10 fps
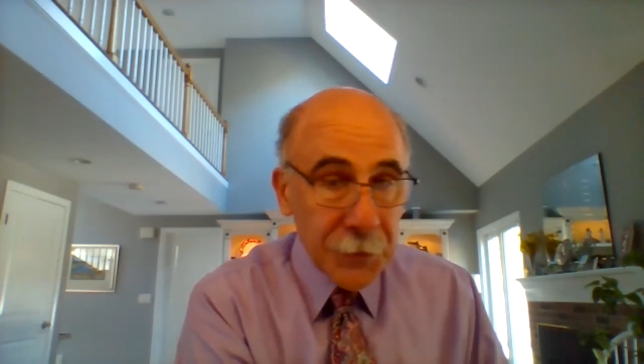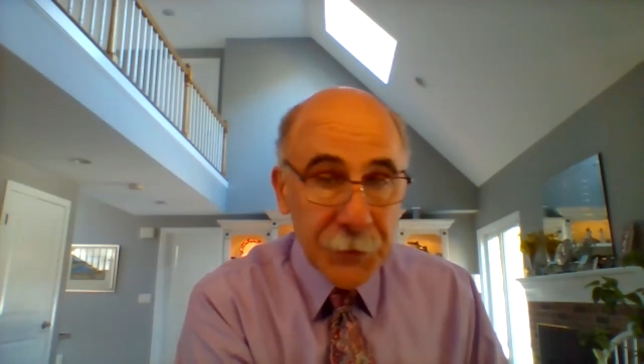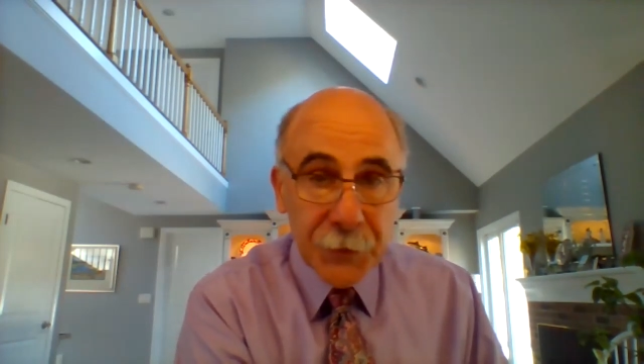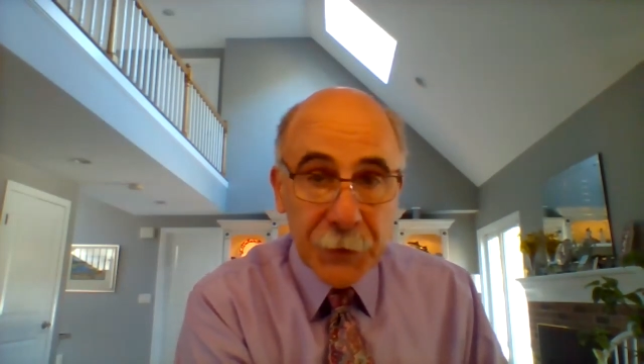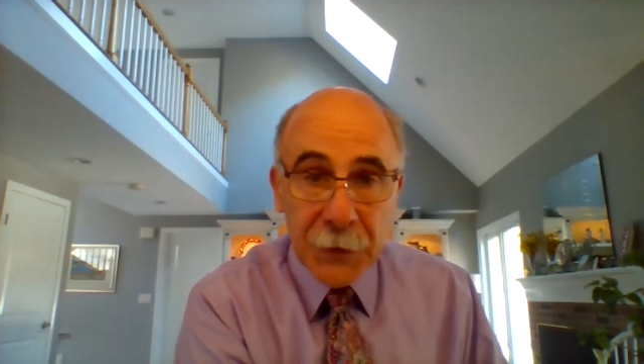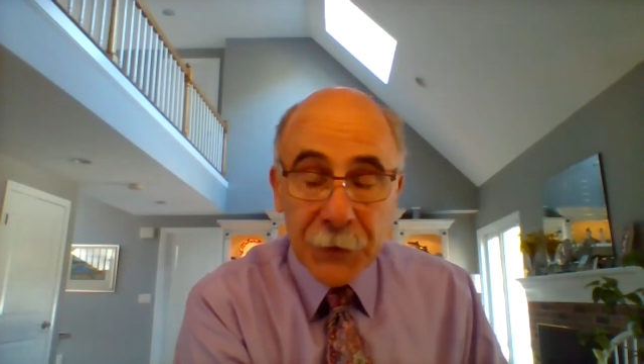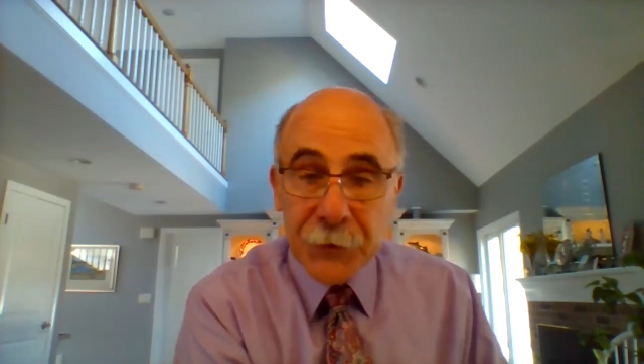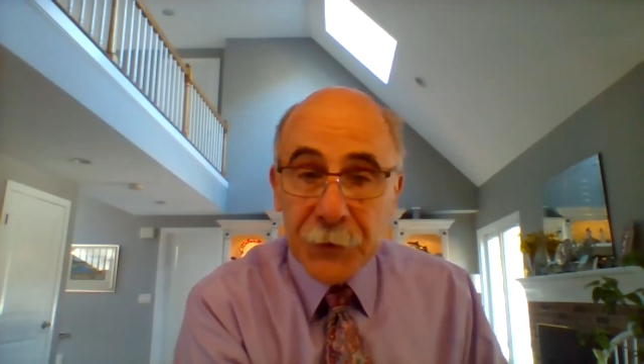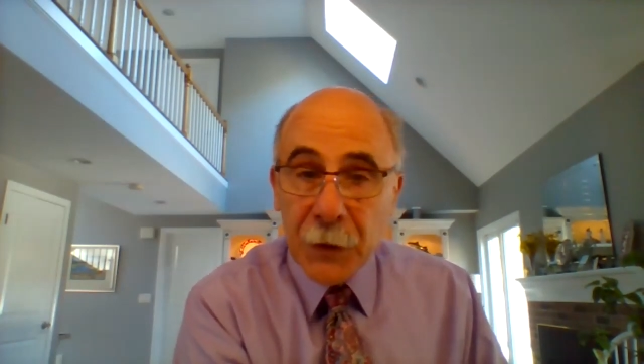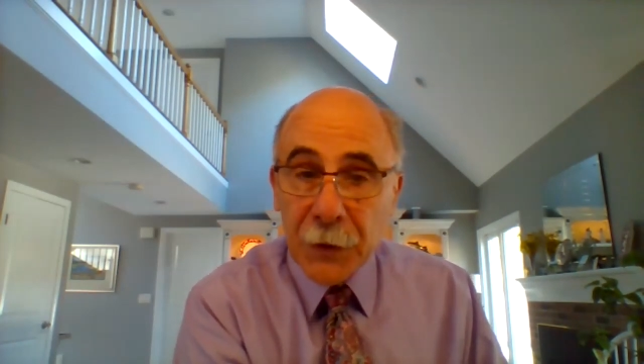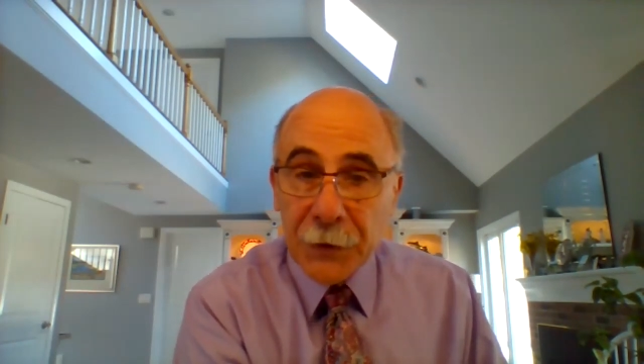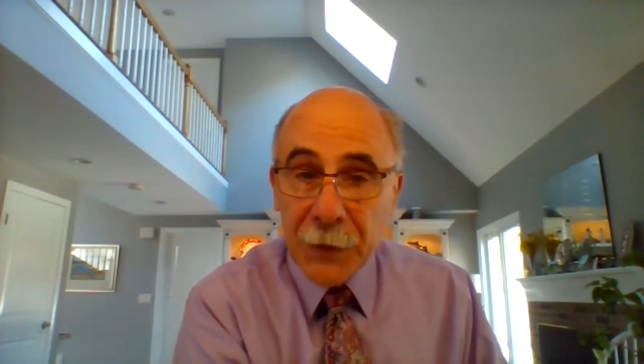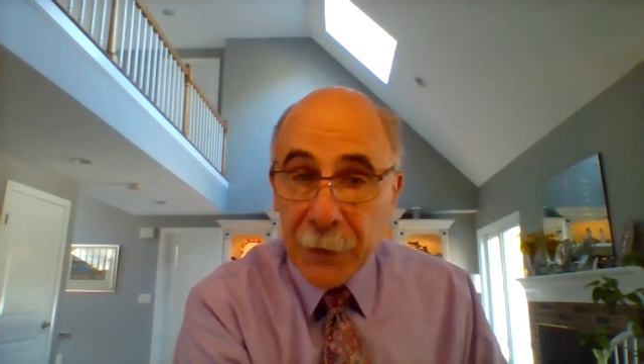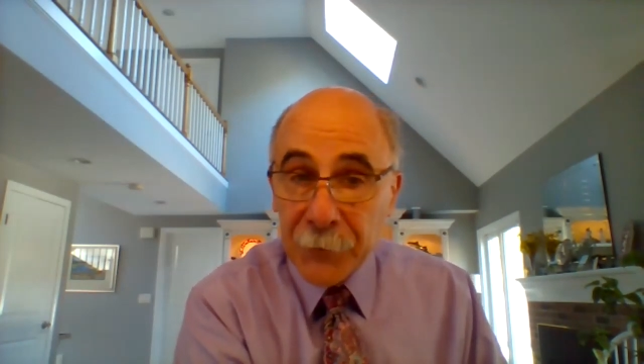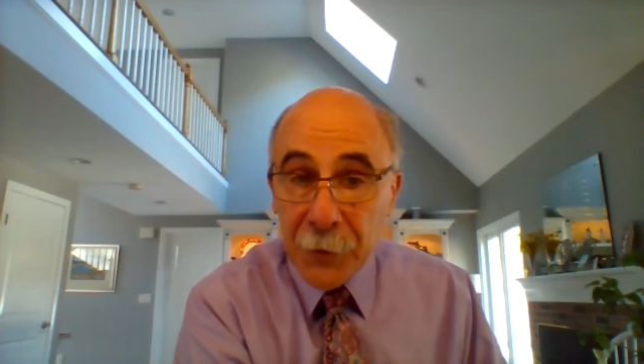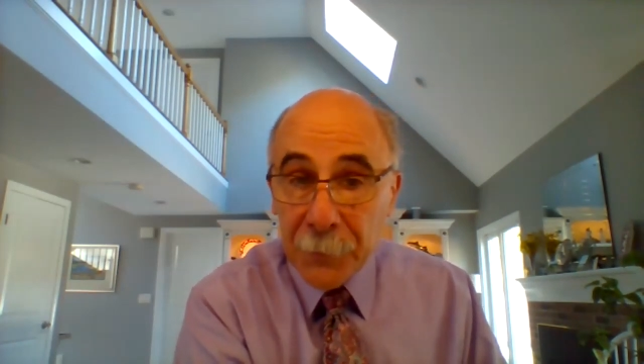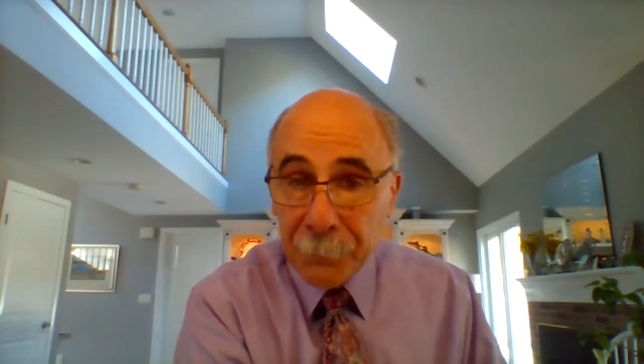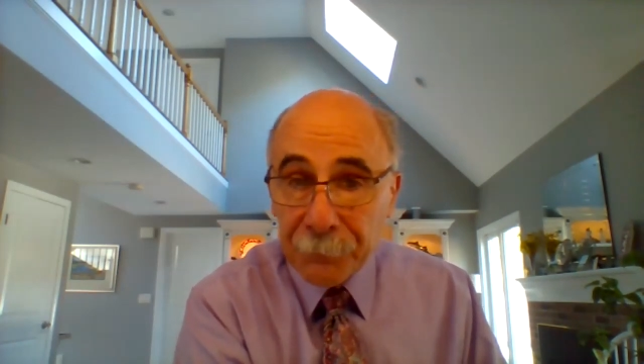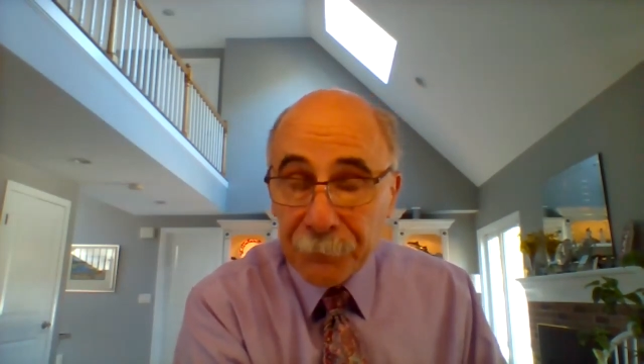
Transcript: this is uh, Camden